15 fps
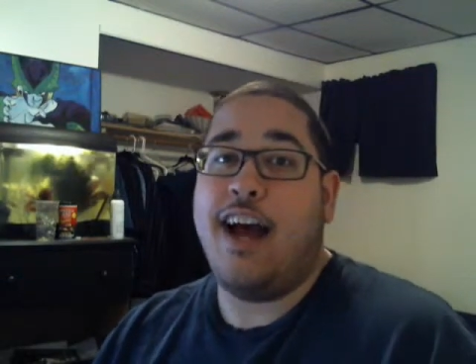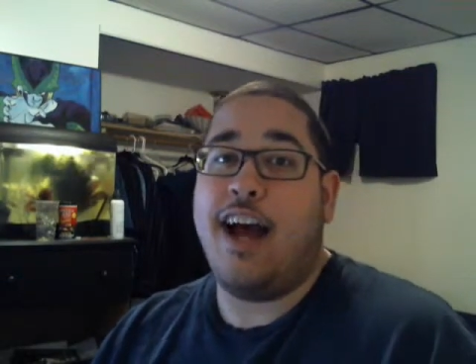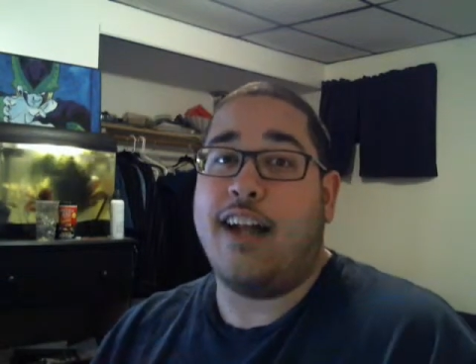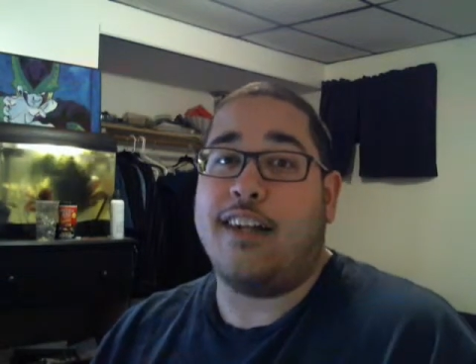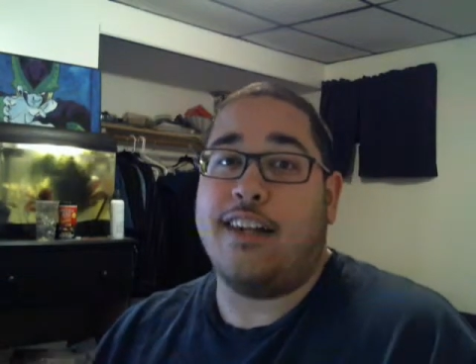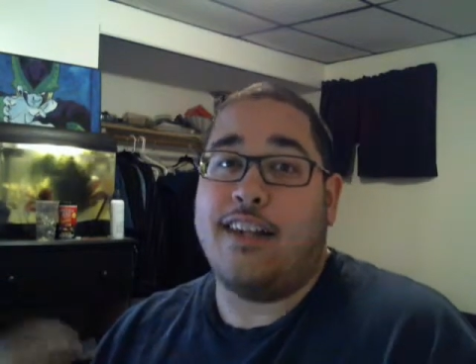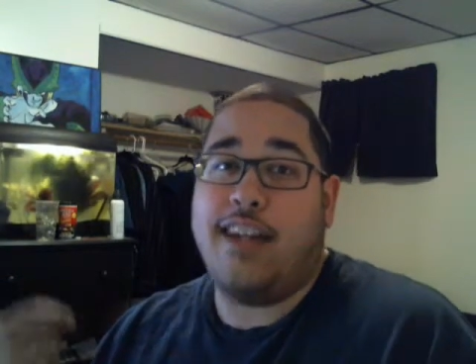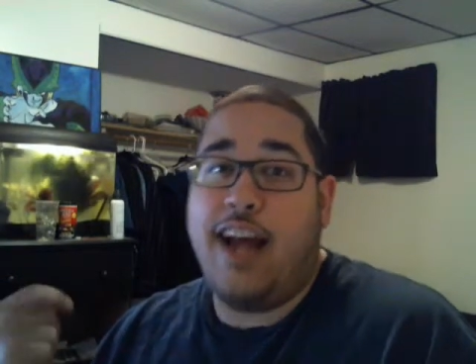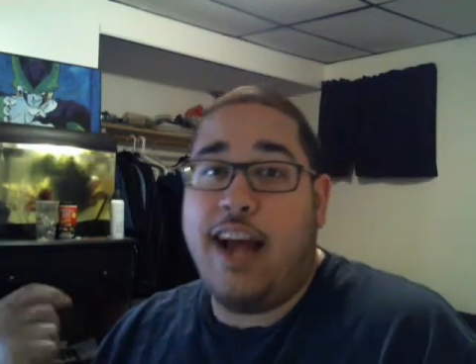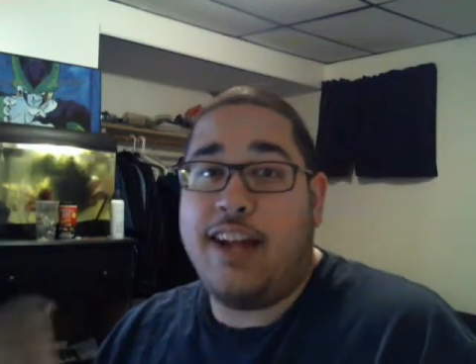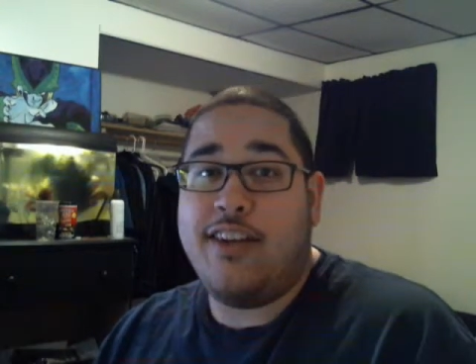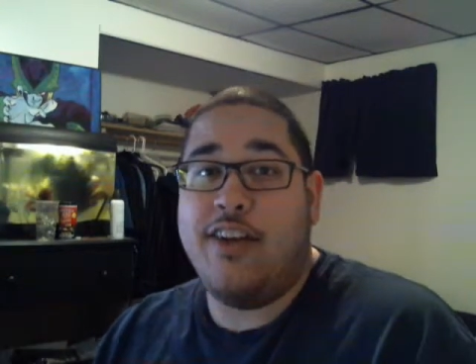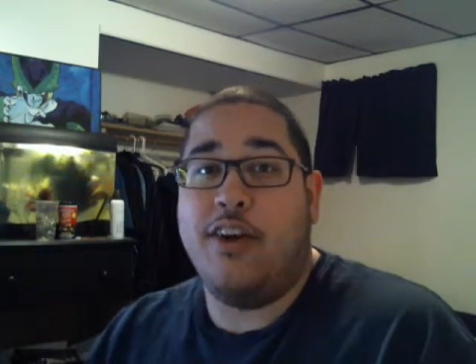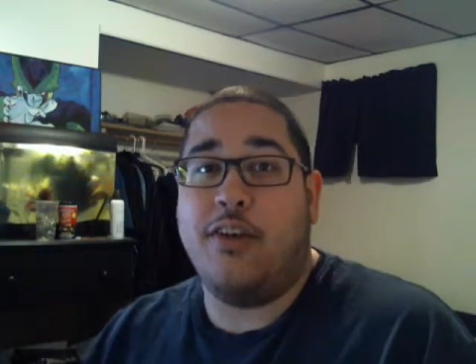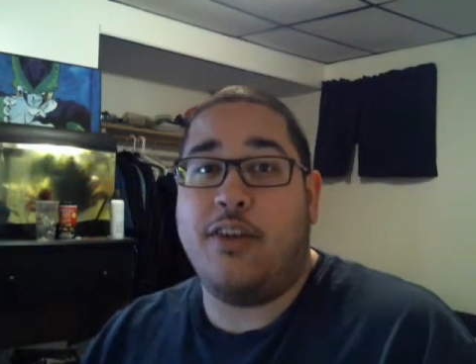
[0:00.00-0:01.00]
I did
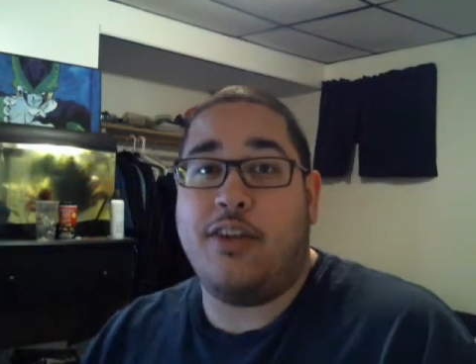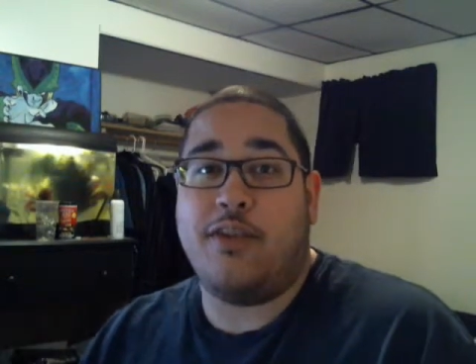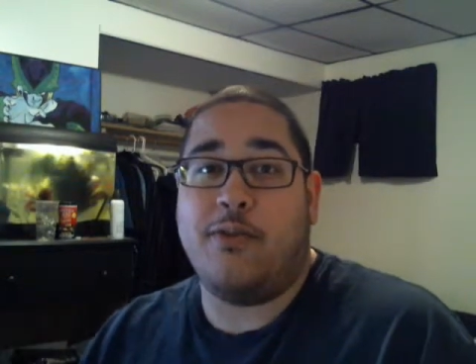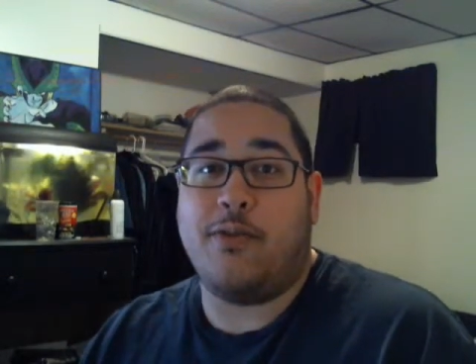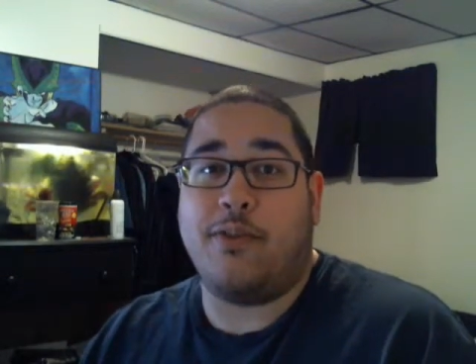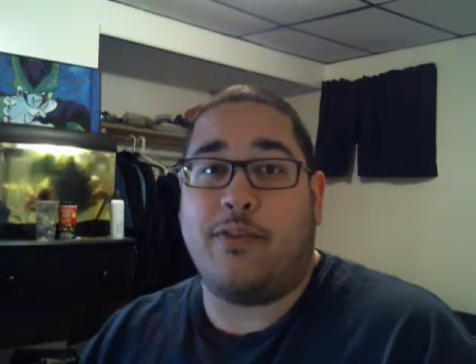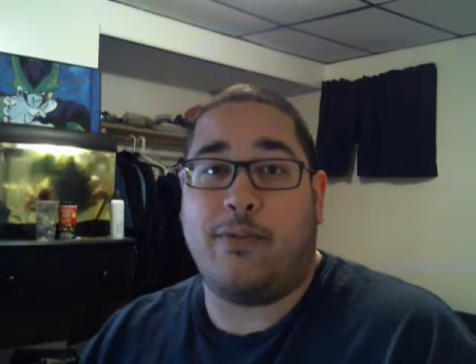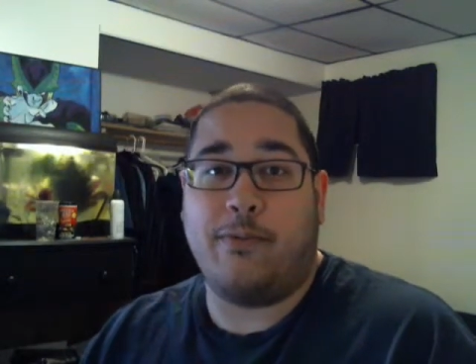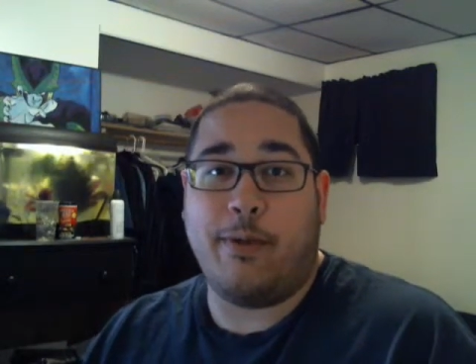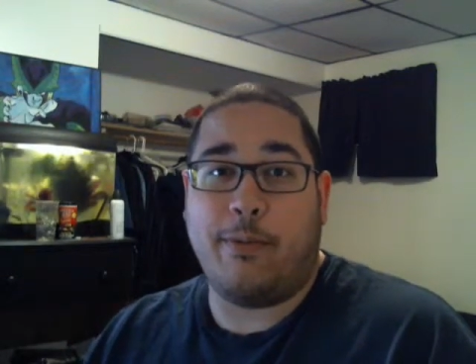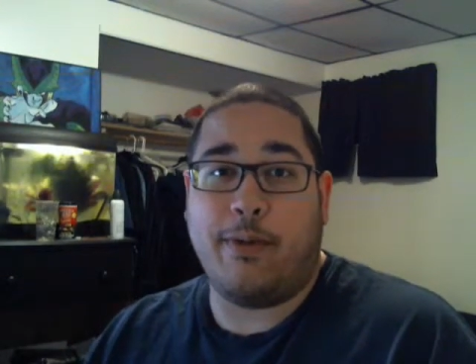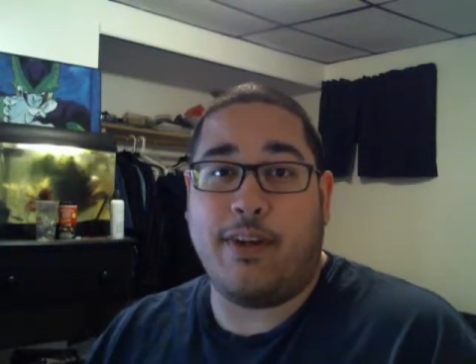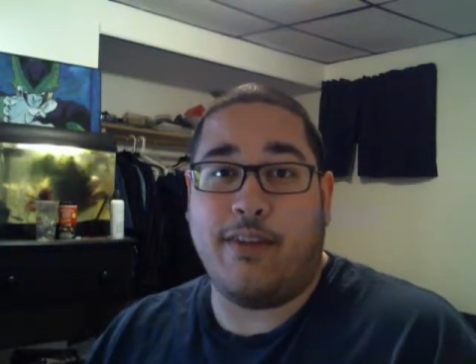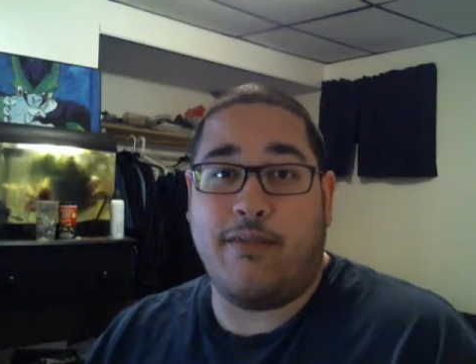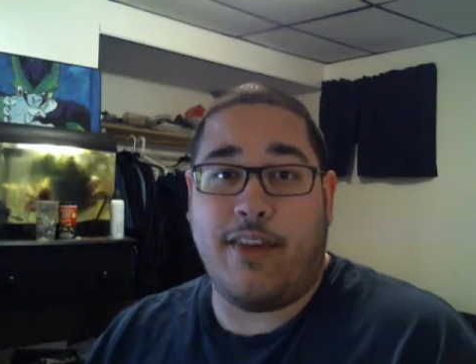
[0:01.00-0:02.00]
not know that you could
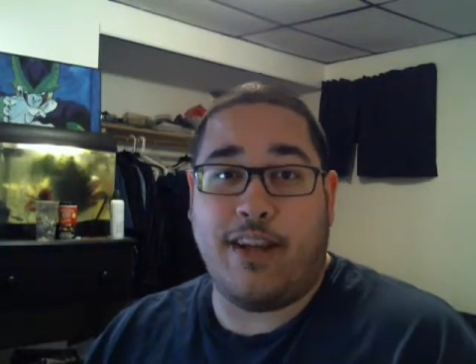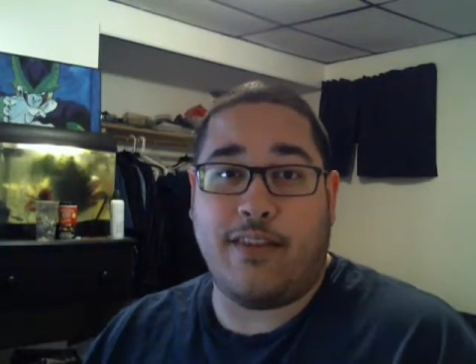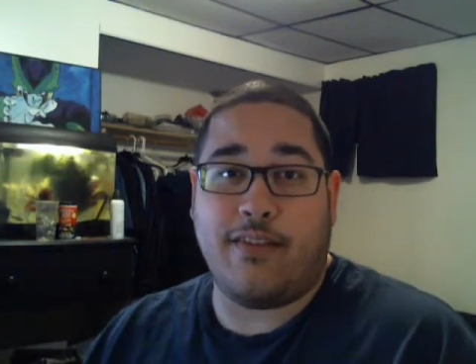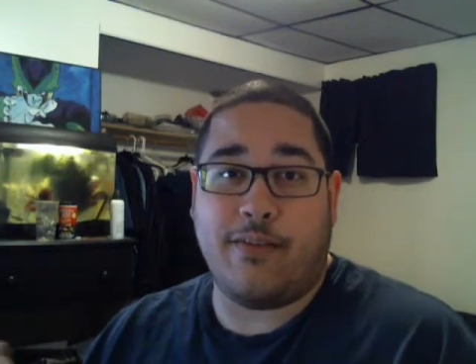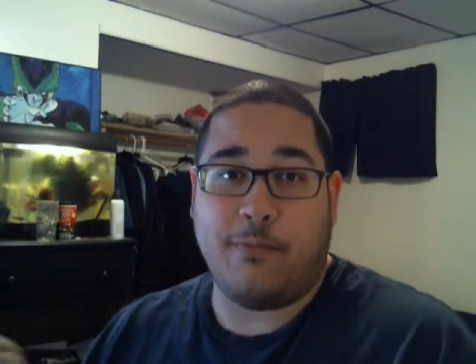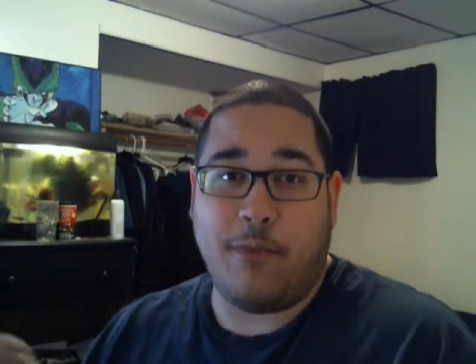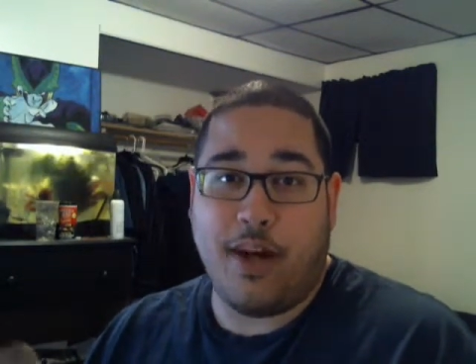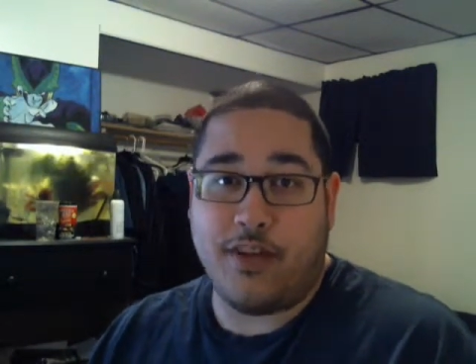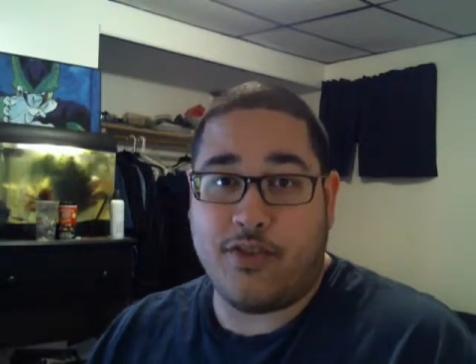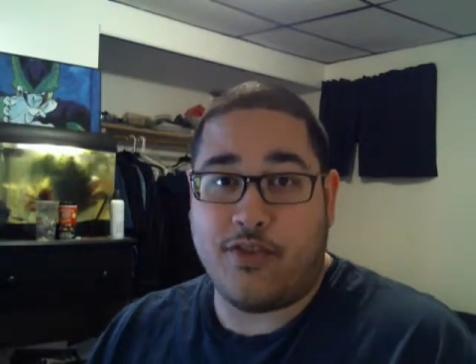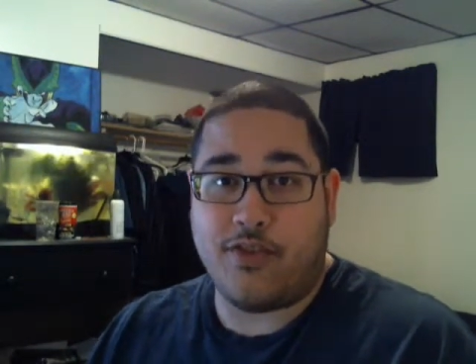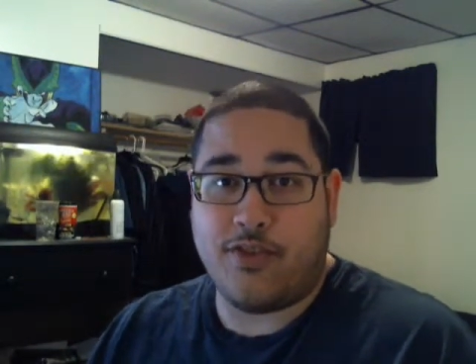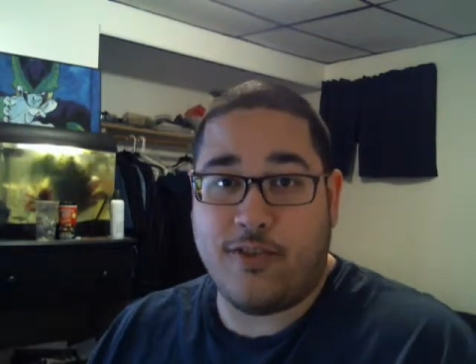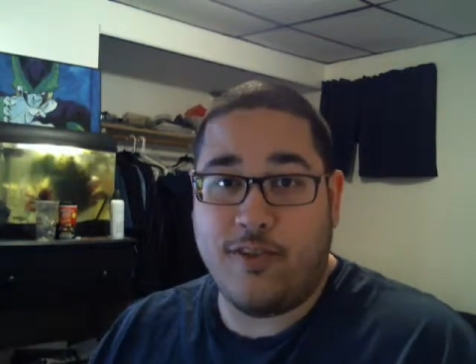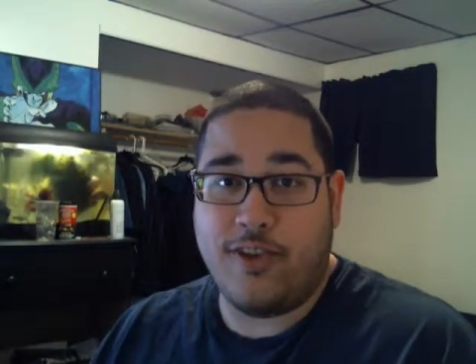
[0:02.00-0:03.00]
sweeping advanced
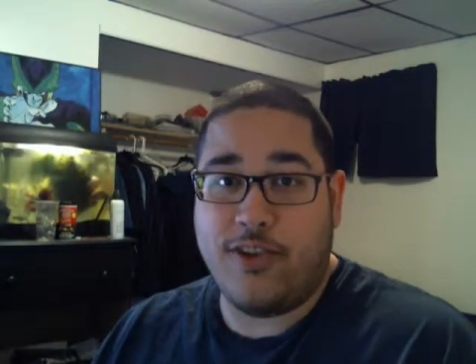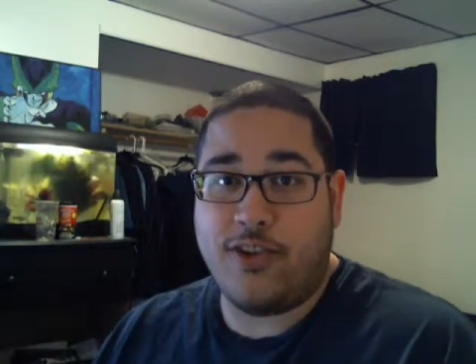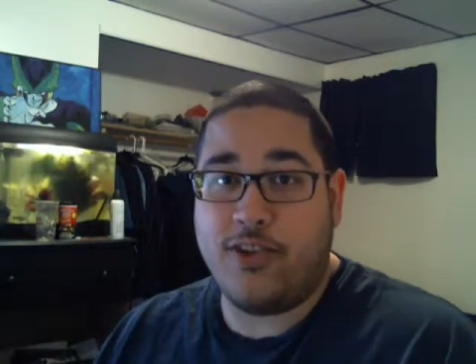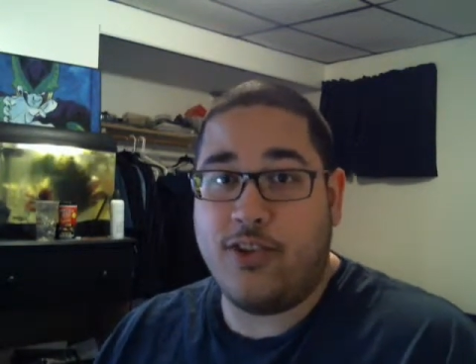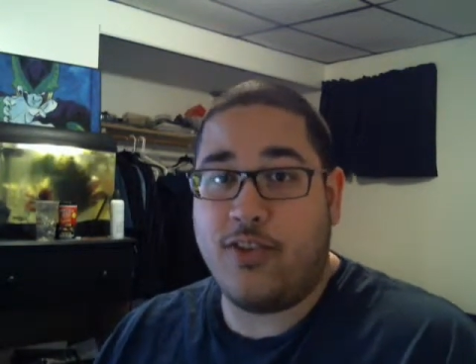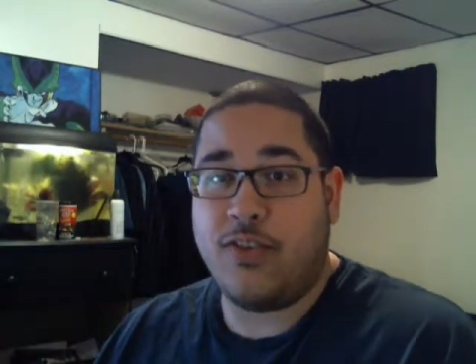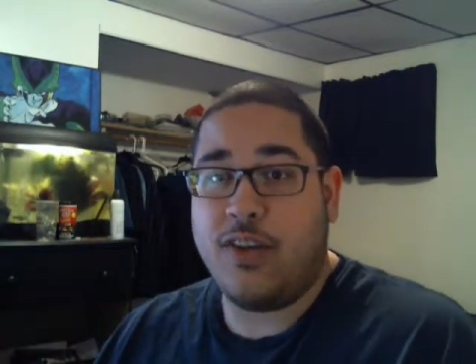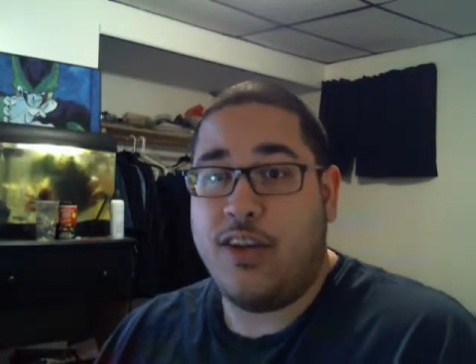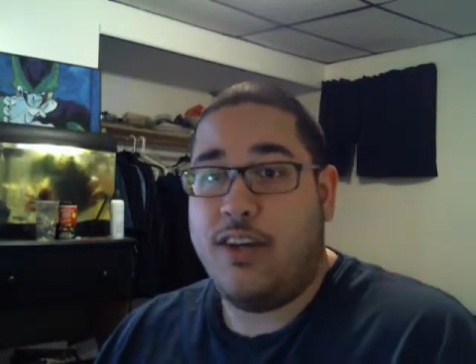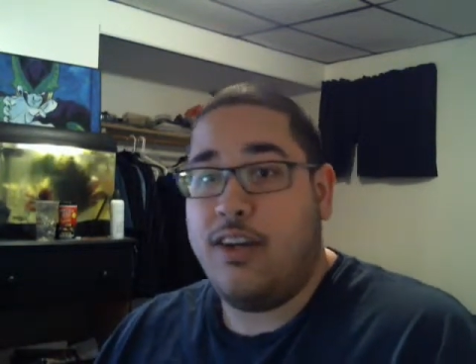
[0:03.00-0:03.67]
monstrous creatures